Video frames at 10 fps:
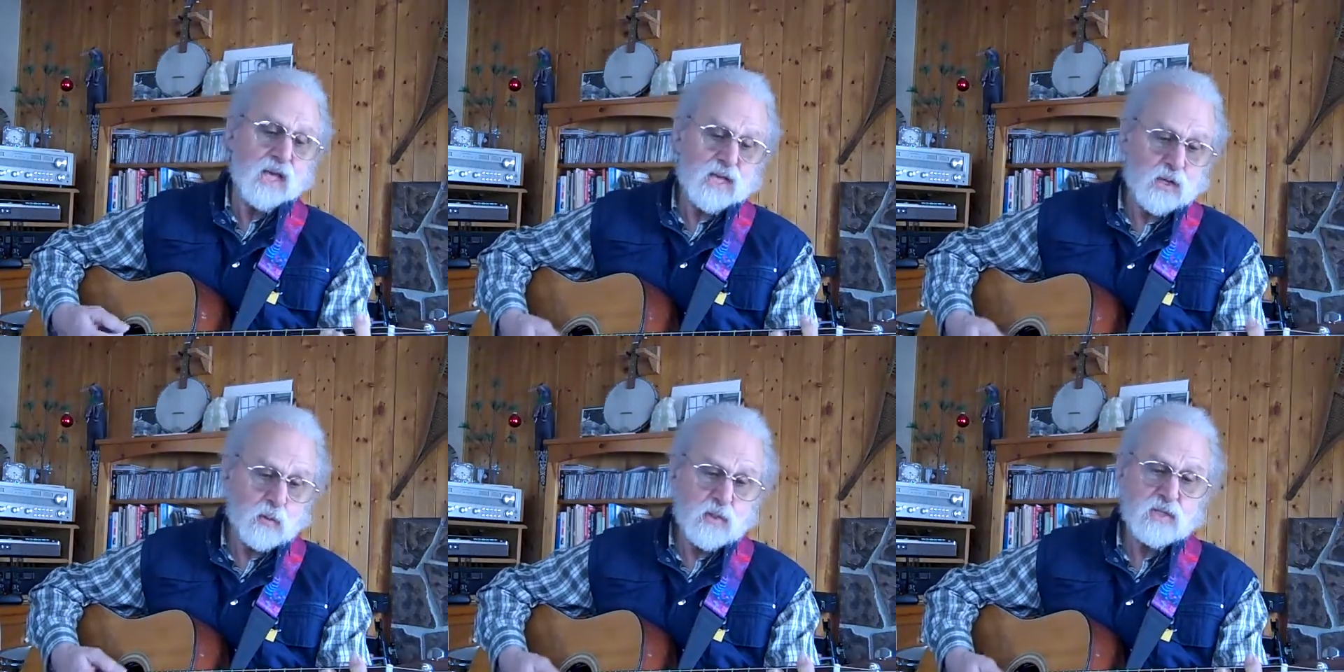
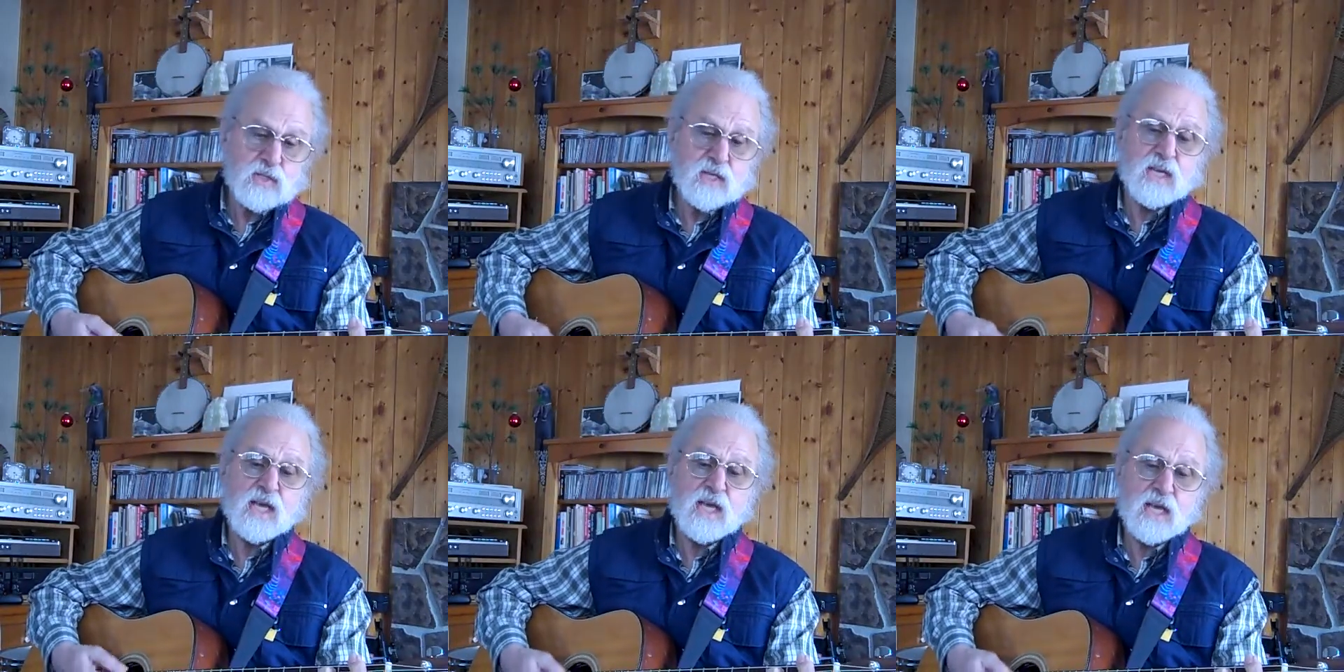He was the
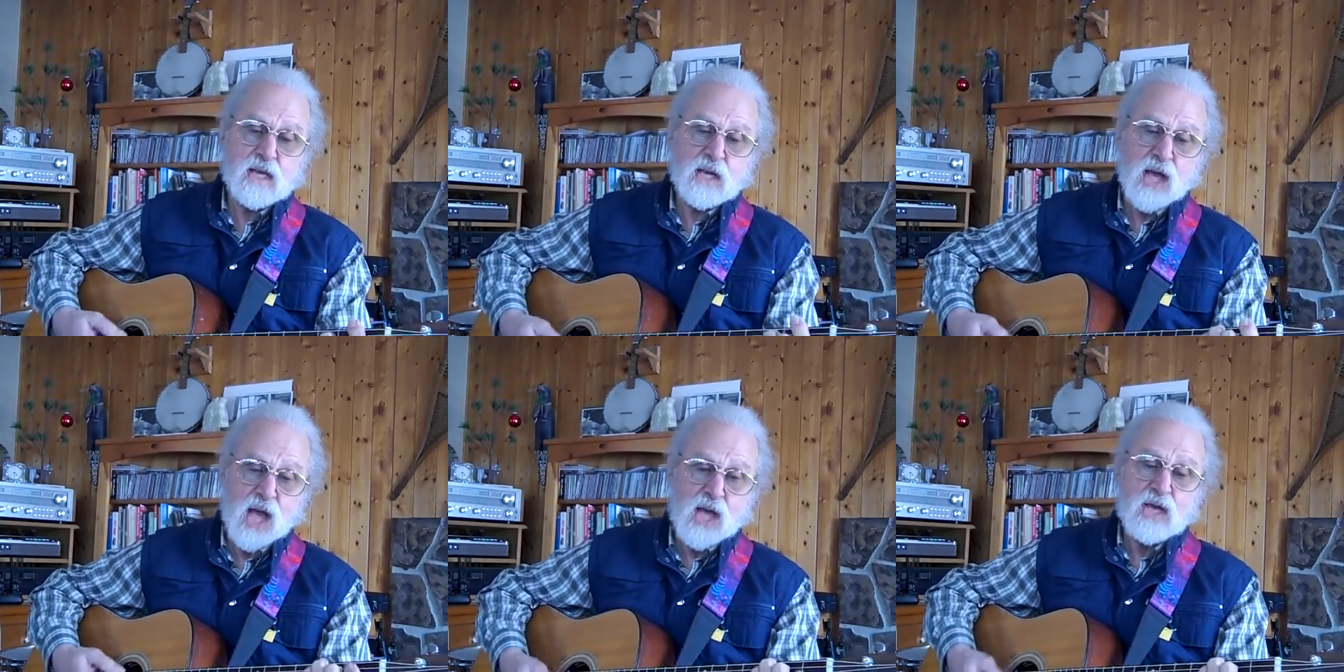king,
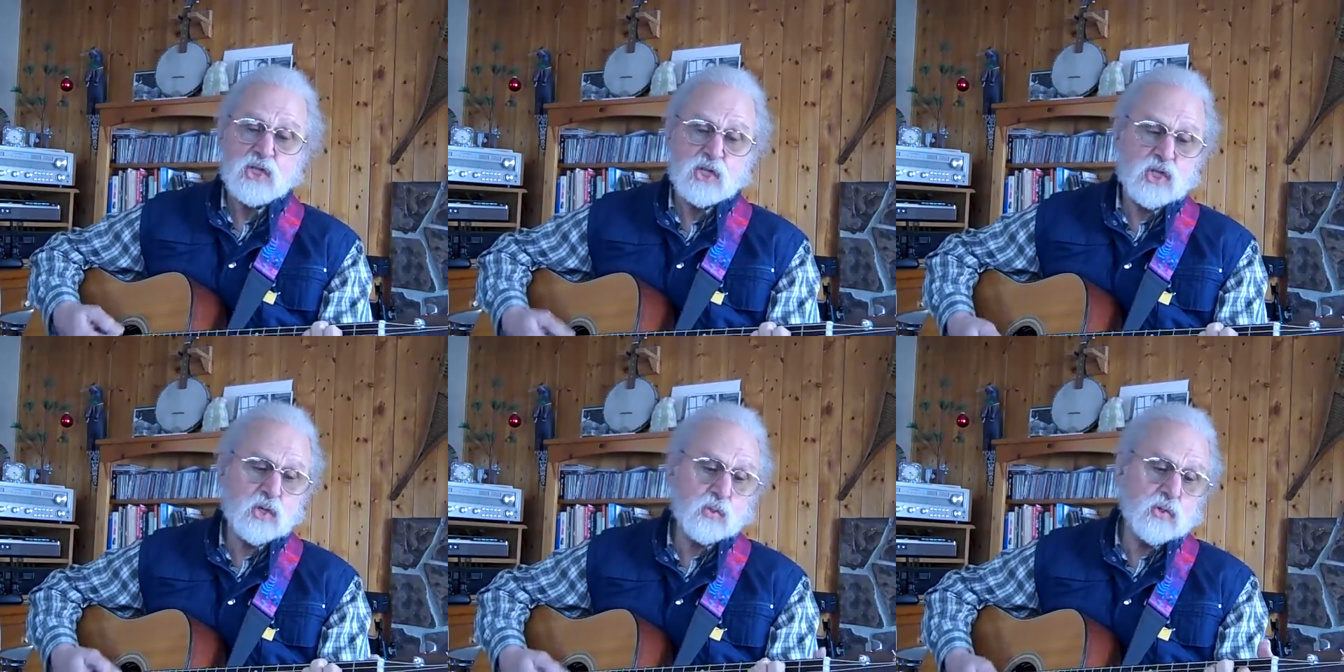
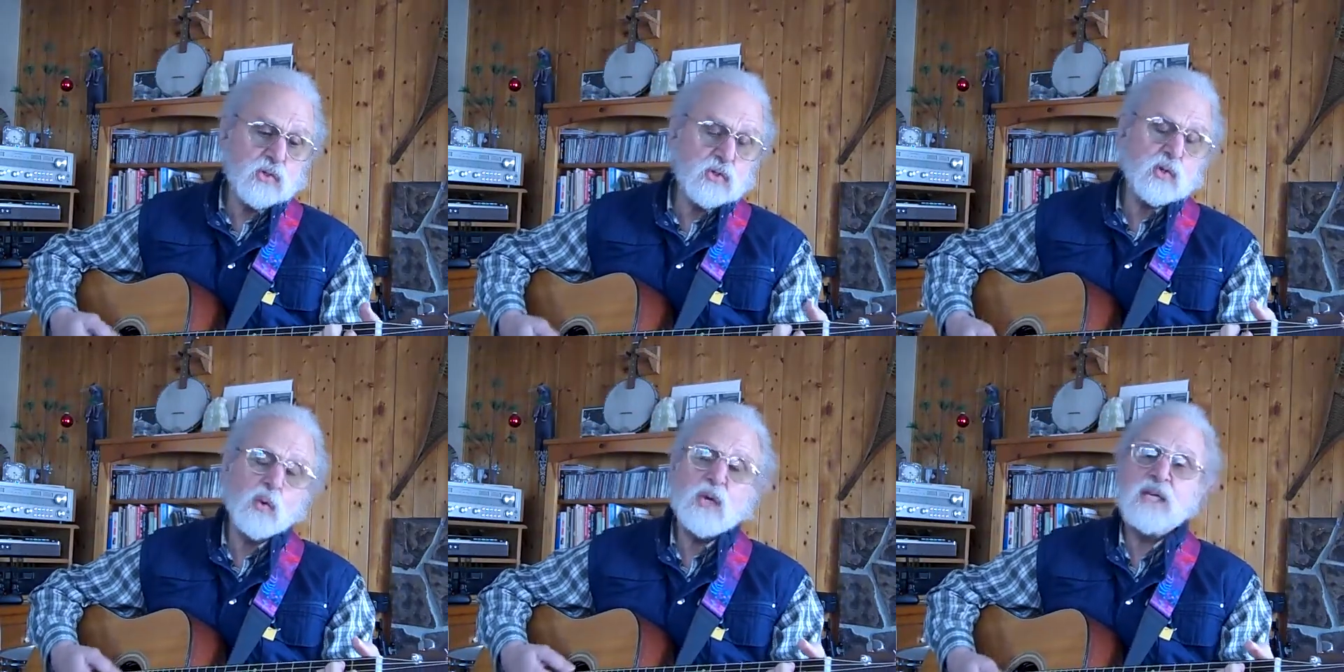she was the
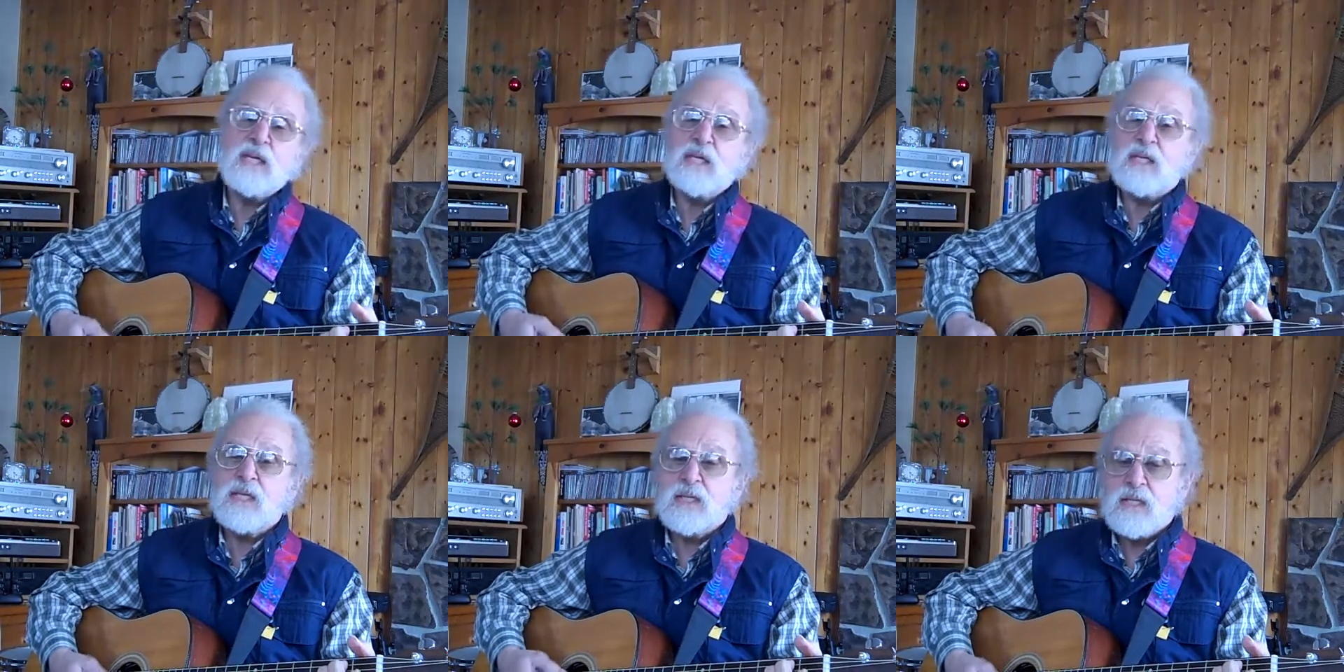
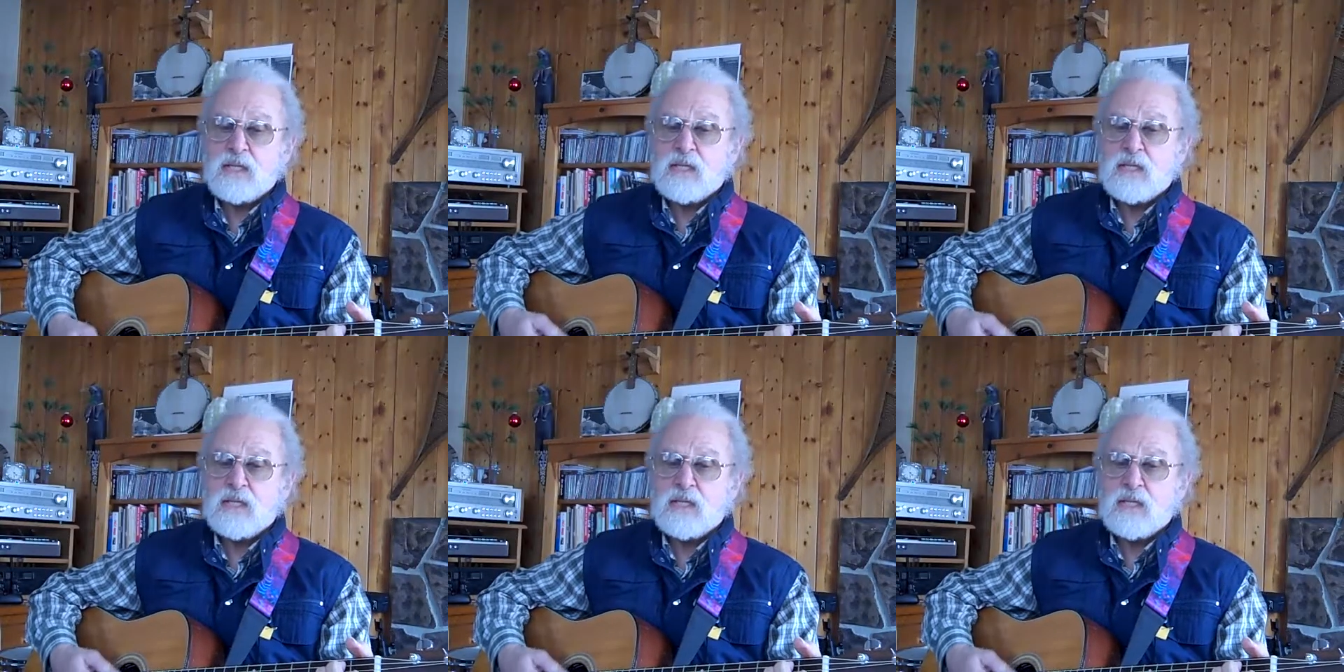queen,